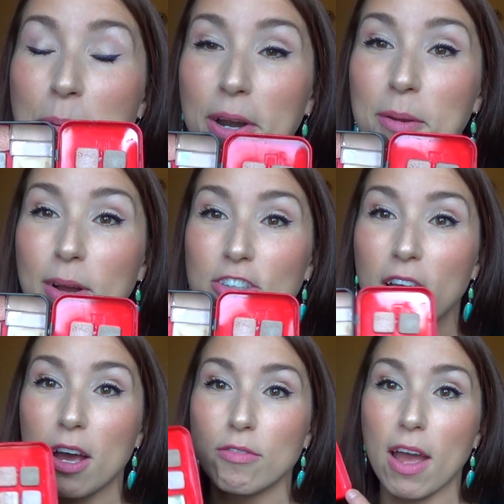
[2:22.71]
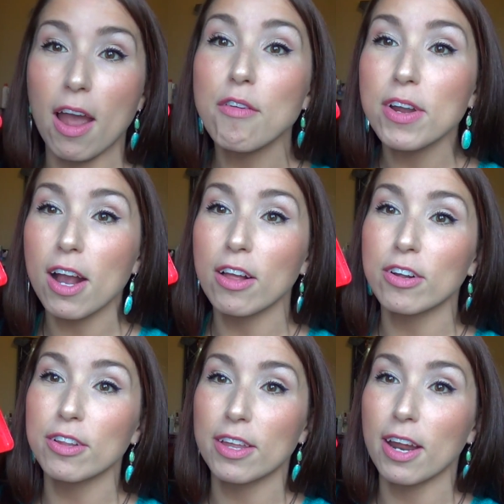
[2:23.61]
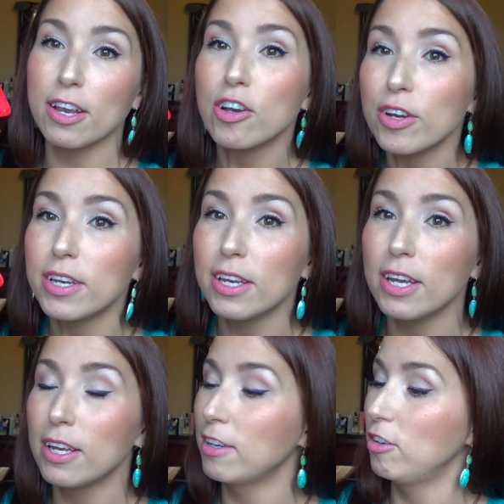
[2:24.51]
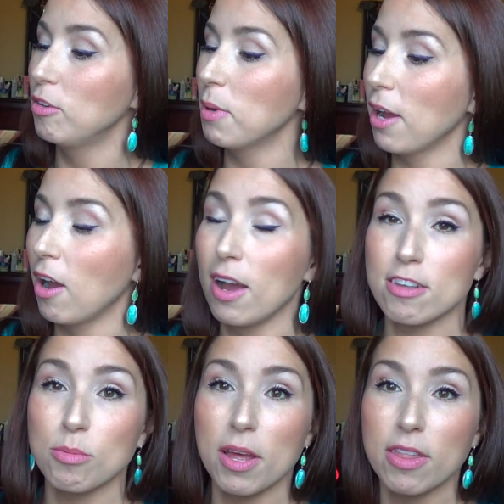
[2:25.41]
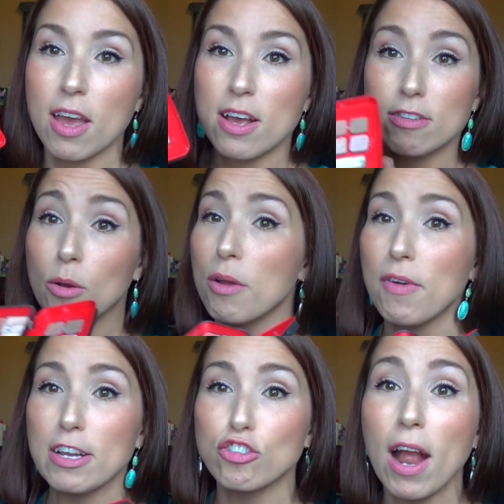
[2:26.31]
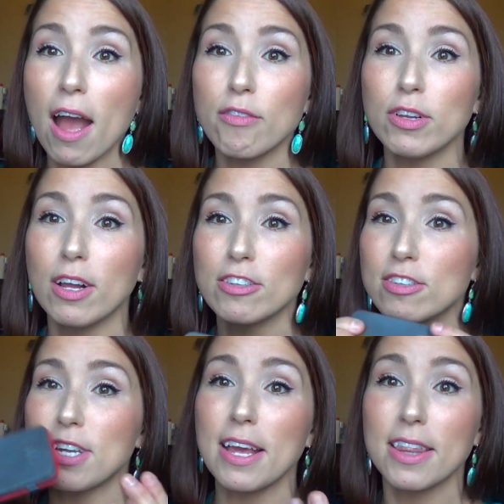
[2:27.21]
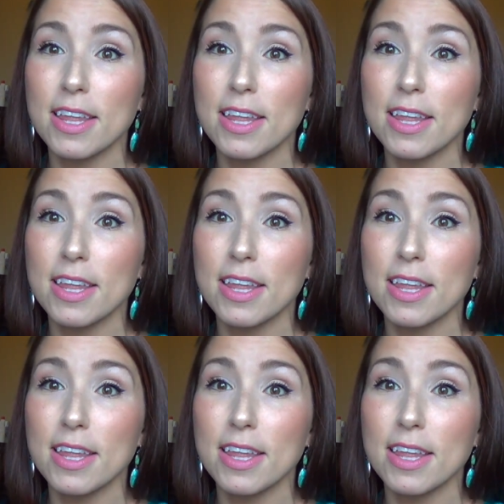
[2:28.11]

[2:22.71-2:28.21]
I pretty much have every color that I could need to do my eyes with. So if I travel, I'll just take